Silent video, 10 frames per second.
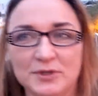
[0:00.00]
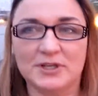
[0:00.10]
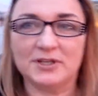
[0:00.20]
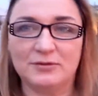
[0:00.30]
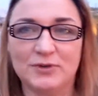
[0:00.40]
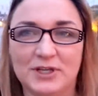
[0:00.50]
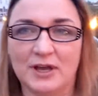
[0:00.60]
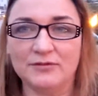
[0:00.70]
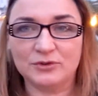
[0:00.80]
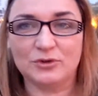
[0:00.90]
We we
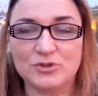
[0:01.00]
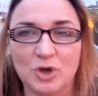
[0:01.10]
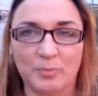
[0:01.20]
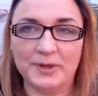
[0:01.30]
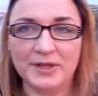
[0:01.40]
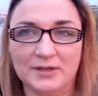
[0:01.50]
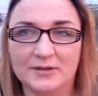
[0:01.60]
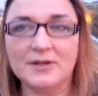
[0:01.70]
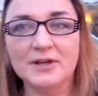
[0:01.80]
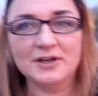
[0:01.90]
have to go shopping
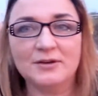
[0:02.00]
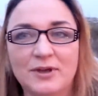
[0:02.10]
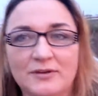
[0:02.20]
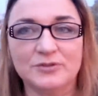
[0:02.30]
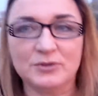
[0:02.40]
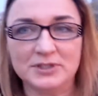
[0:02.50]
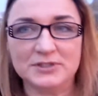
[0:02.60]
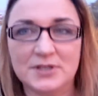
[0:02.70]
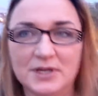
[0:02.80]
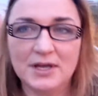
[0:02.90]
and we have to
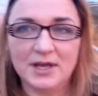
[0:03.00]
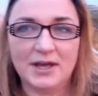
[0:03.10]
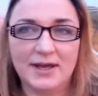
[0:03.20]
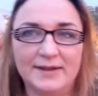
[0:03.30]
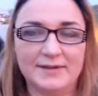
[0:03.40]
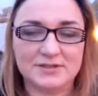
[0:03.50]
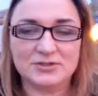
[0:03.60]
eat, and